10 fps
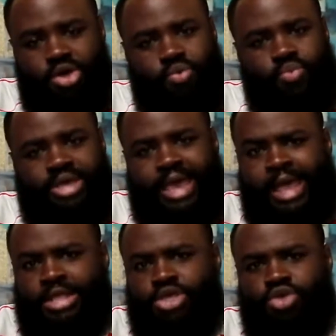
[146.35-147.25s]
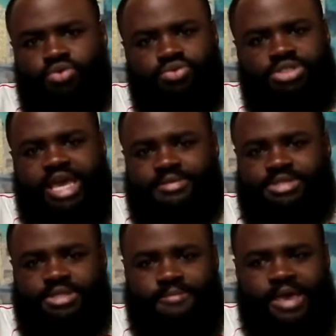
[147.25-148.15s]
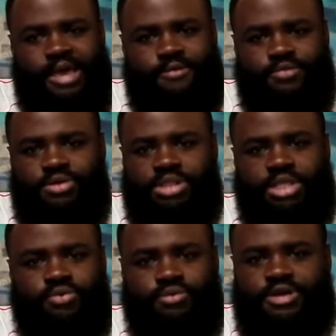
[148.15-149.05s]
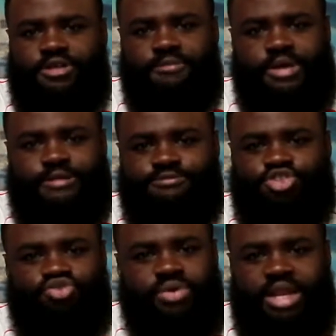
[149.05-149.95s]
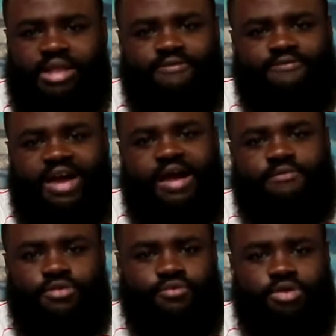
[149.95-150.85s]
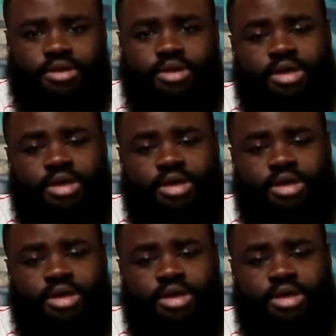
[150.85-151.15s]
we had huge gaps at the back, and we literally could have been shredded 5-3.